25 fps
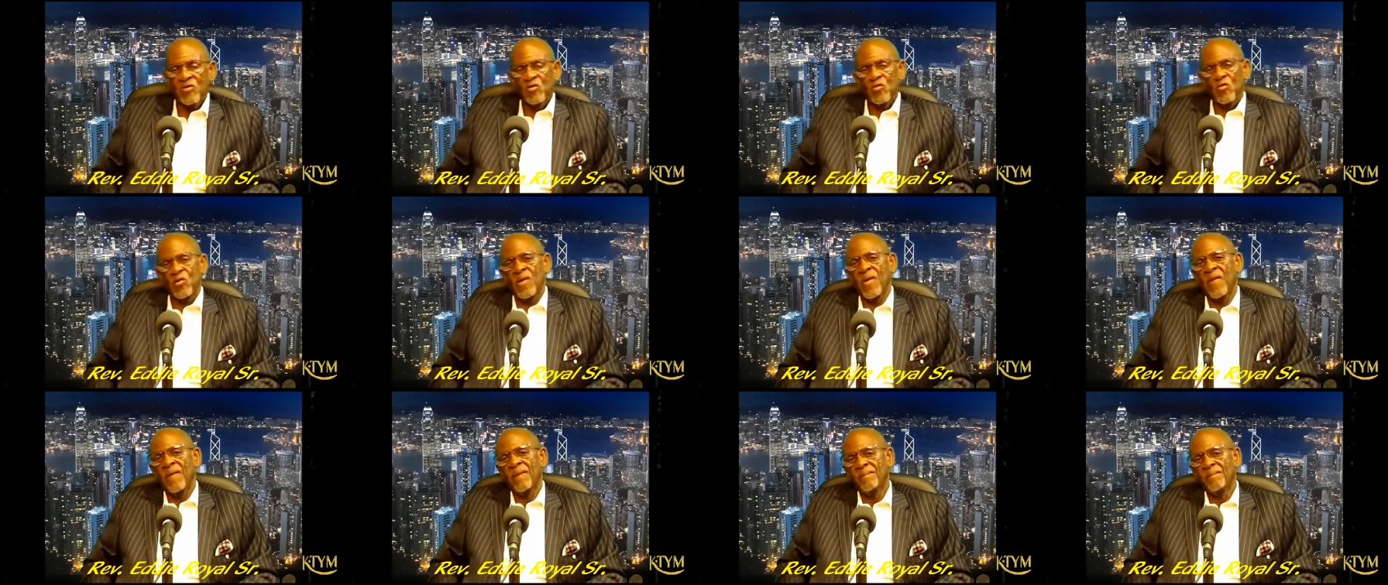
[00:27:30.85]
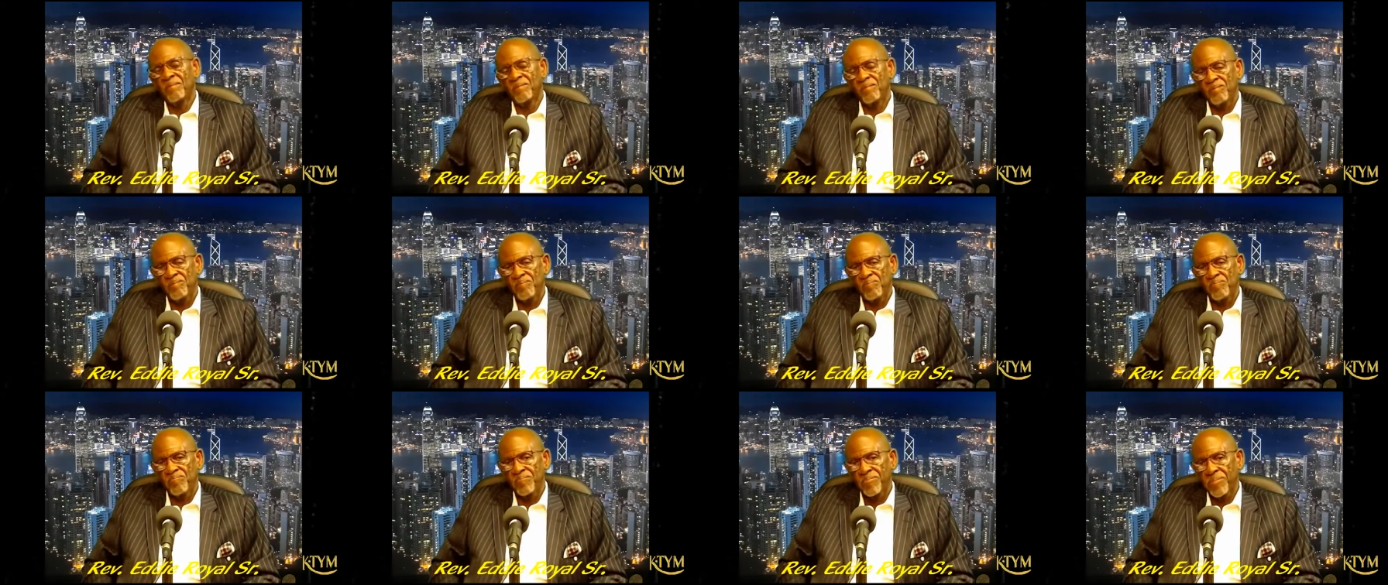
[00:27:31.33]
tree
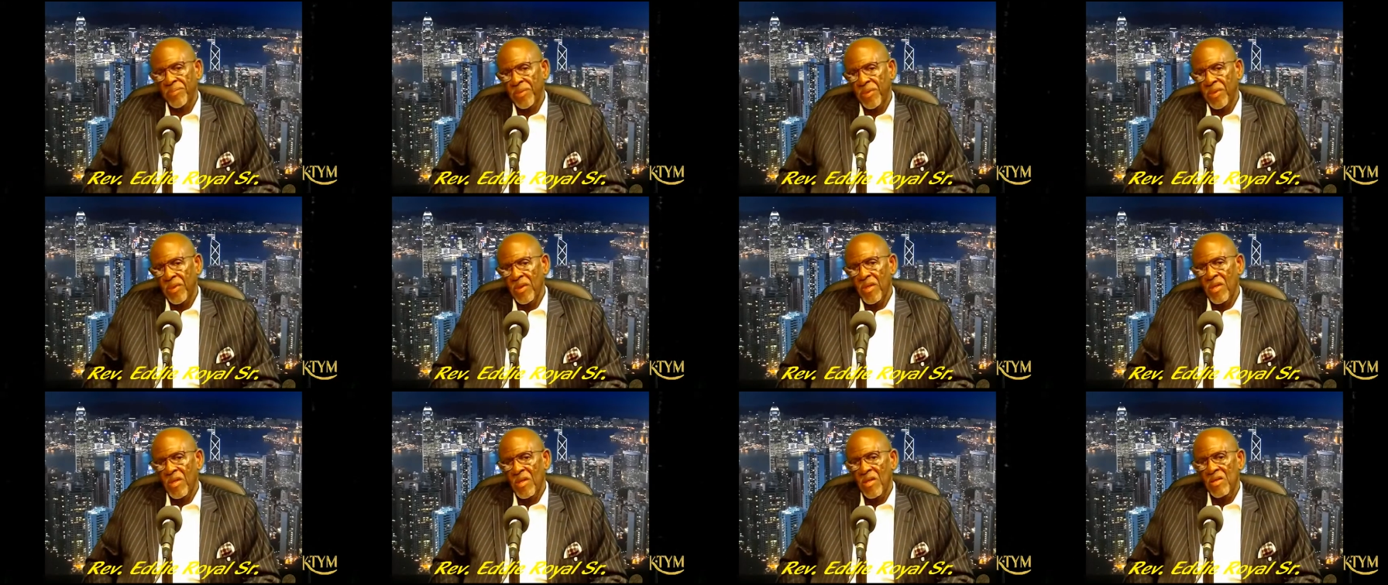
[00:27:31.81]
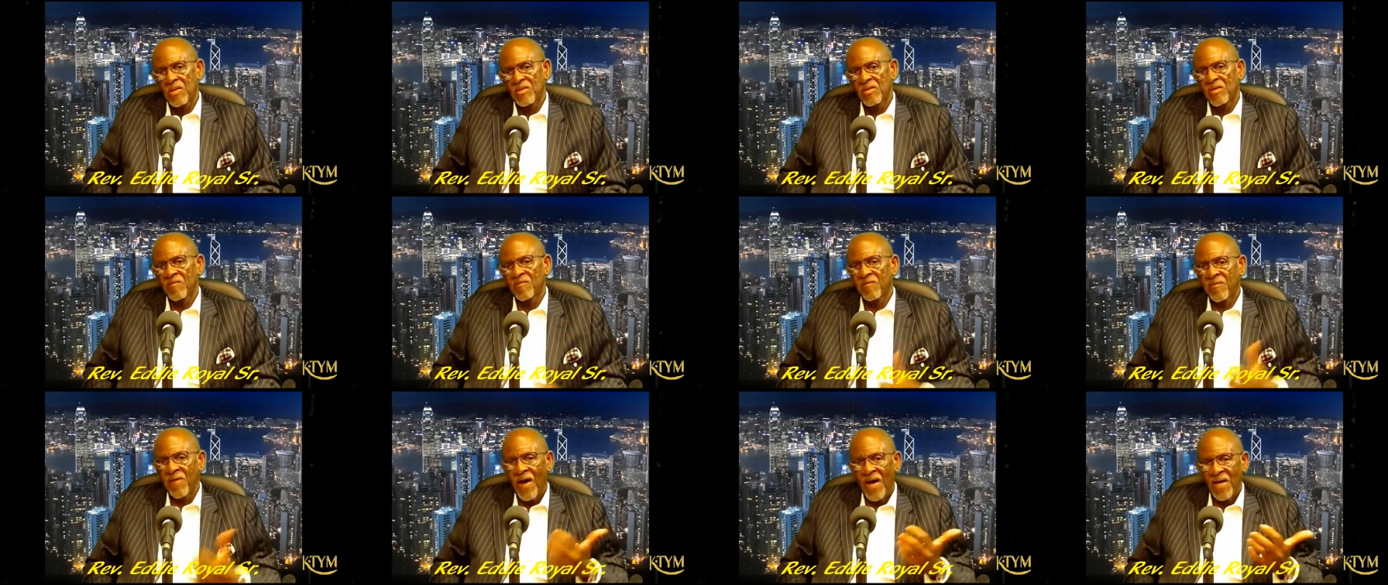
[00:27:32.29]

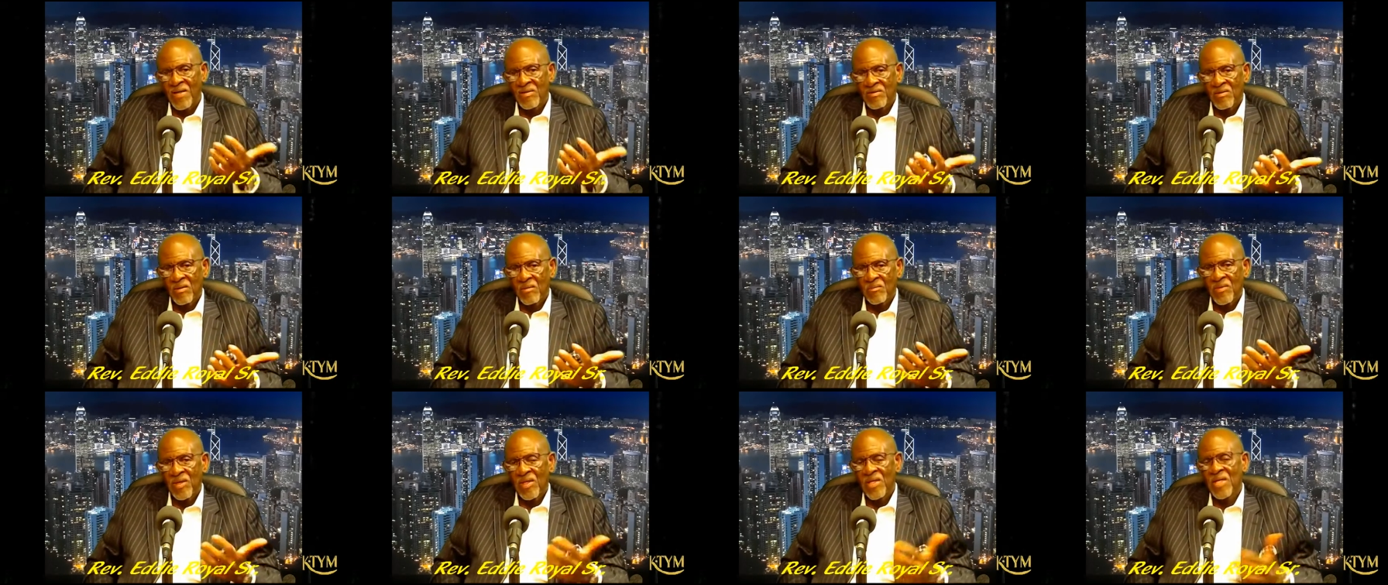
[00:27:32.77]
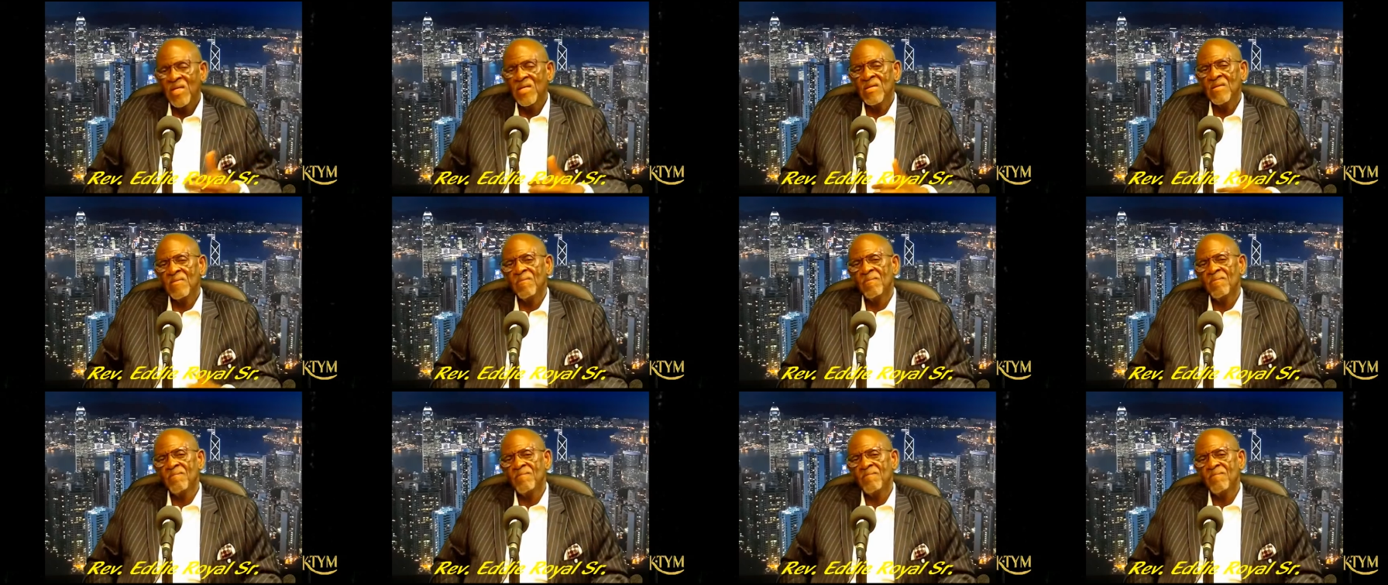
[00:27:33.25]
to find something to eat.